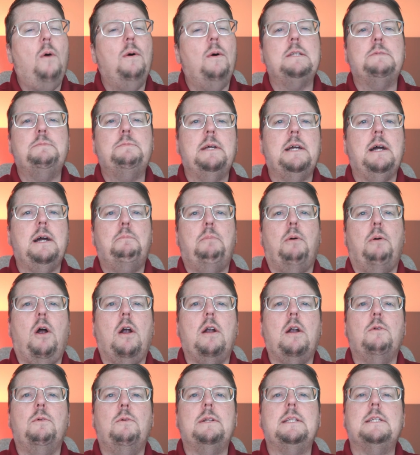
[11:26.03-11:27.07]
being a partner
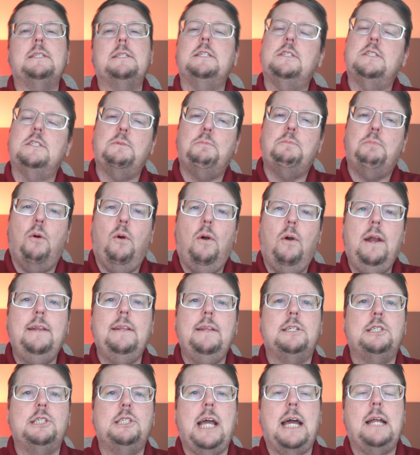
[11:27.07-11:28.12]
with us and supporting the
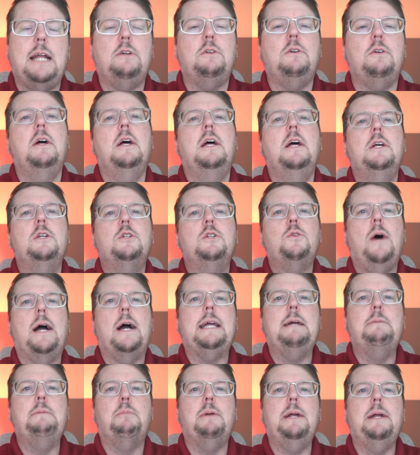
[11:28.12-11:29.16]
channel so I can
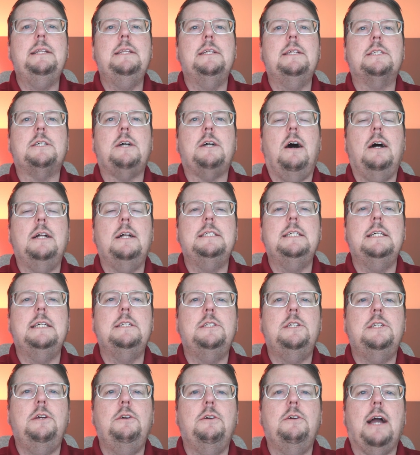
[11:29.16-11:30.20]
bring this content to
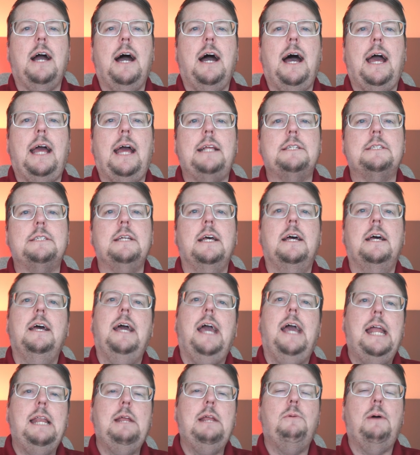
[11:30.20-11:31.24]
you guys.
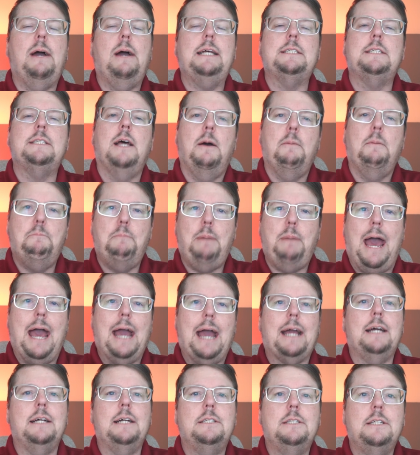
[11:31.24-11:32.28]
Anyways, back
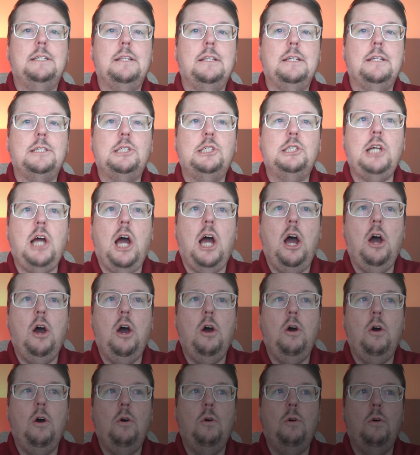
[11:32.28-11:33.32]
to the
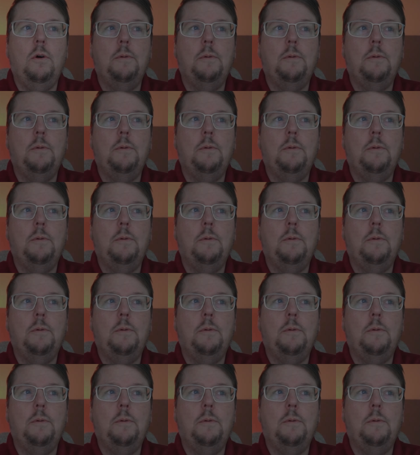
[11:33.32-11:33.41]
show.